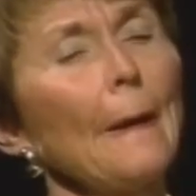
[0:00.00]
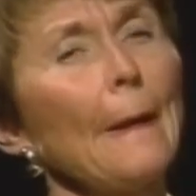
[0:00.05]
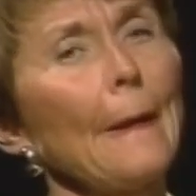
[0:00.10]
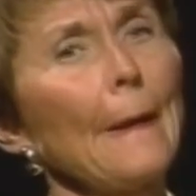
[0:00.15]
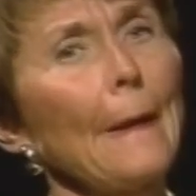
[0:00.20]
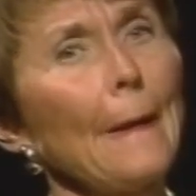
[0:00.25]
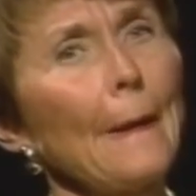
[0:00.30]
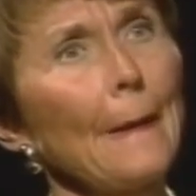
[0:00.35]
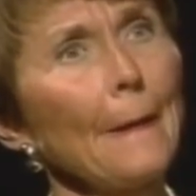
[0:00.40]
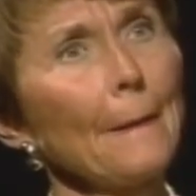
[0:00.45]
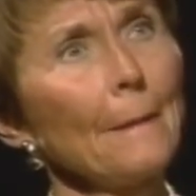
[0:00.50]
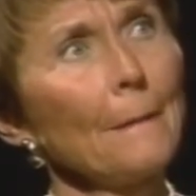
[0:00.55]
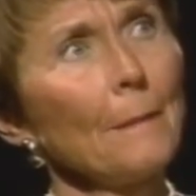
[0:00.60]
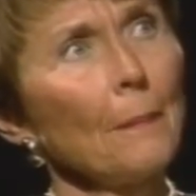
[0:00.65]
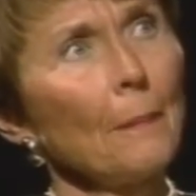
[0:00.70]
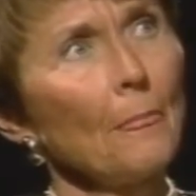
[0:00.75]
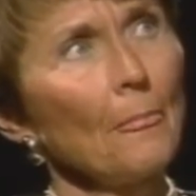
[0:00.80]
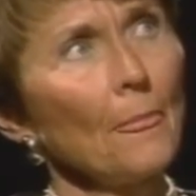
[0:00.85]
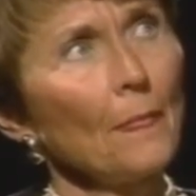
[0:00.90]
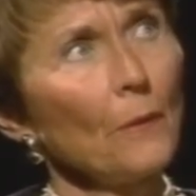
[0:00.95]
Um,
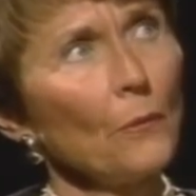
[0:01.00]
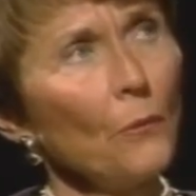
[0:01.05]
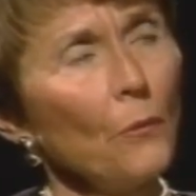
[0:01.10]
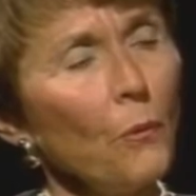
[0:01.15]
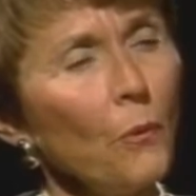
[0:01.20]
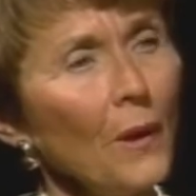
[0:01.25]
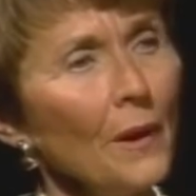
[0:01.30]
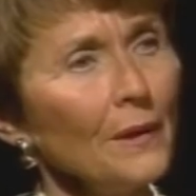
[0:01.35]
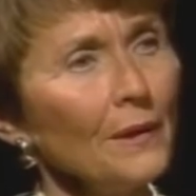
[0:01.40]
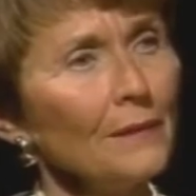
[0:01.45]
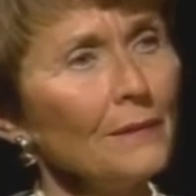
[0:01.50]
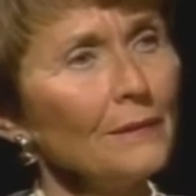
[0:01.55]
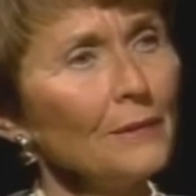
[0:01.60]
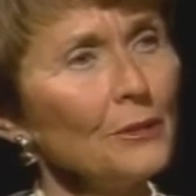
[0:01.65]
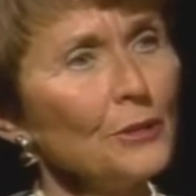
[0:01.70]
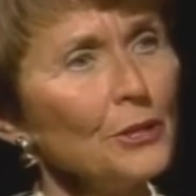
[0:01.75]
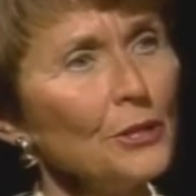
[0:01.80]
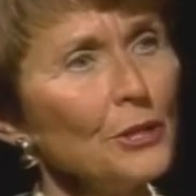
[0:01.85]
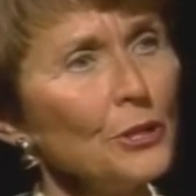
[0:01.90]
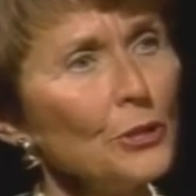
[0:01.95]
what
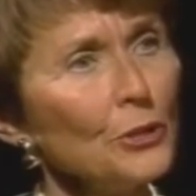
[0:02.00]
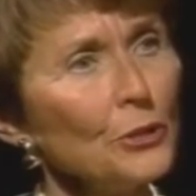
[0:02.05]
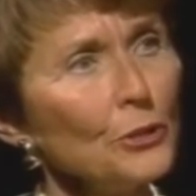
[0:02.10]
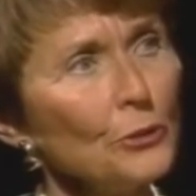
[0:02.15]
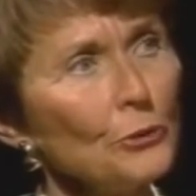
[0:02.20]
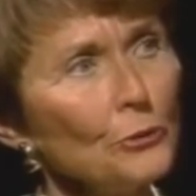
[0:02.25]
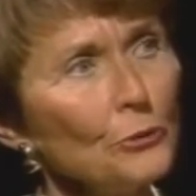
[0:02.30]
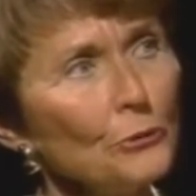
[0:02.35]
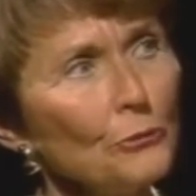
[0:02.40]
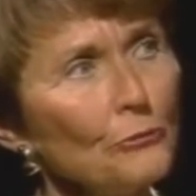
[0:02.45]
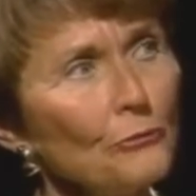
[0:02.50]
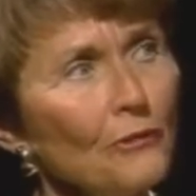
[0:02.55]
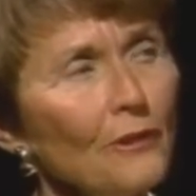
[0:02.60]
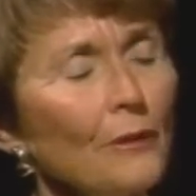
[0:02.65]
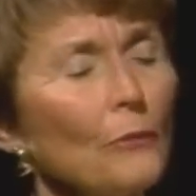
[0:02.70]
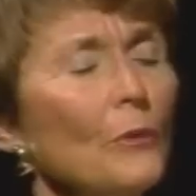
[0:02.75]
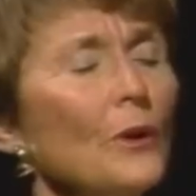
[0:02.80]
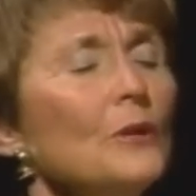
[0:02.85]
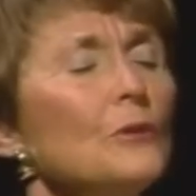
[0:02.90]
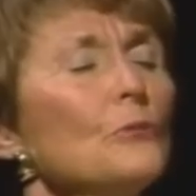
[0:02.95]
did you,
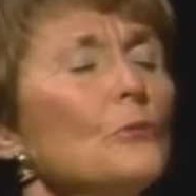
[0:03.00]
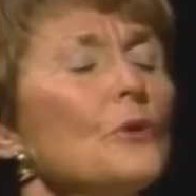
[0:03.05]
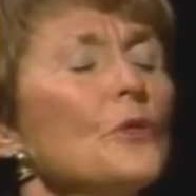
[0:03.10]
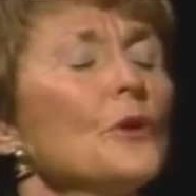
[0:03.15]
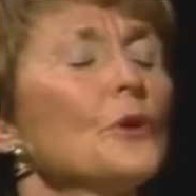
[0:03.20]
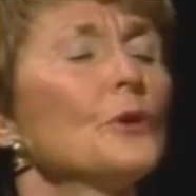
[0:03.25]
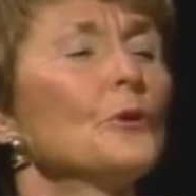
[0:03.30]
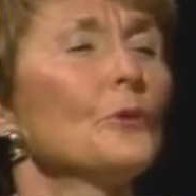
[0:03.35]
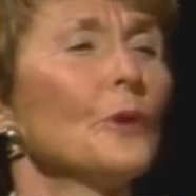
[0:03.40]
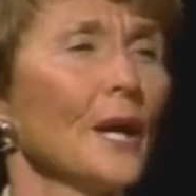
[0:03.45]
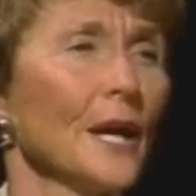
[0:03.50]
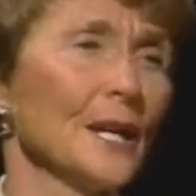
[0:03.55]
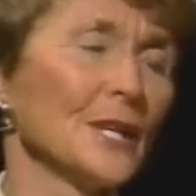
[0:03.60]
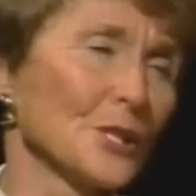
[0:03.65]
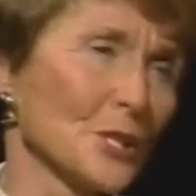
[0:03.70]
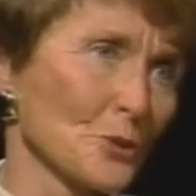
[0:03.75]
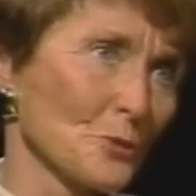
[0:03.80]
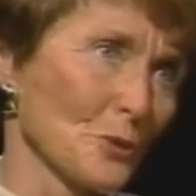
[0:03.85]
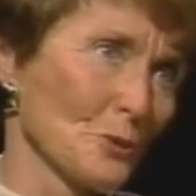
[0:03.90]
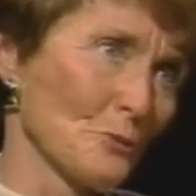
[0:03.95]
what were the
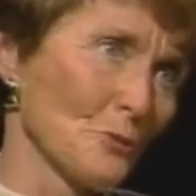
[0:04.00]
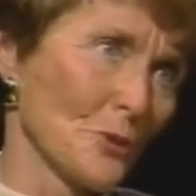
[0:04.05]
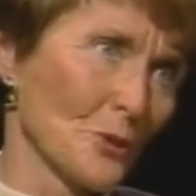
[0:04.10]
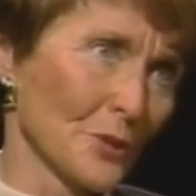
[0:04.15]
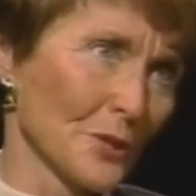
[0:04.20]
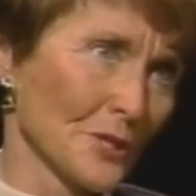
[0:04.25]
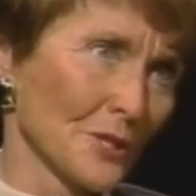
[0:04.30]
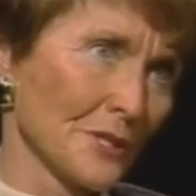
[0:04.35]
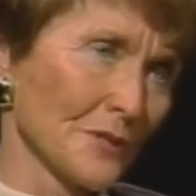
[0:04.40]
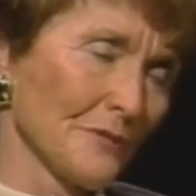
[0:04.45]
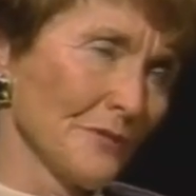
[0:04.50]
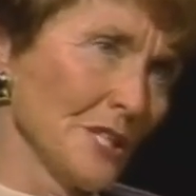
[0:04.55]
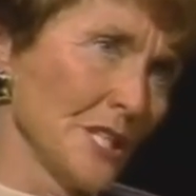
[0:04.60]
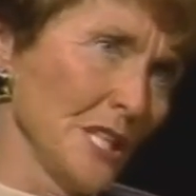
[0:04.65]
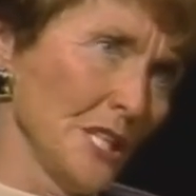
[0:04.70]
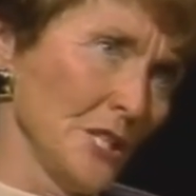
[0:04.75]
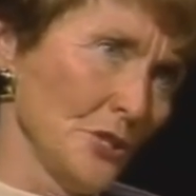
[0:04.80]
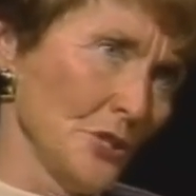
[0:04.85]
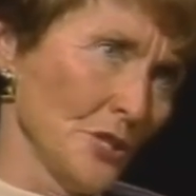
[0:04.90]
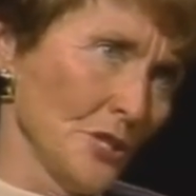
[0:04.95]
greatest rewards of
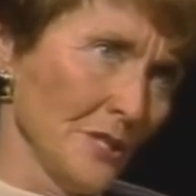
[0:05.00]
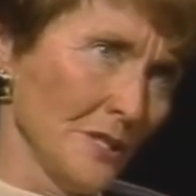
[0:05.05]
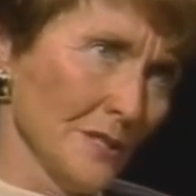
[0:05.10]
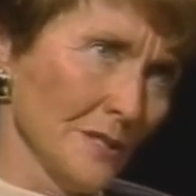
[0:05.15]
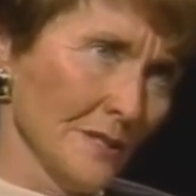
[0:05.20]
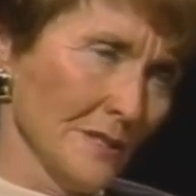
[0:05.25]
teaching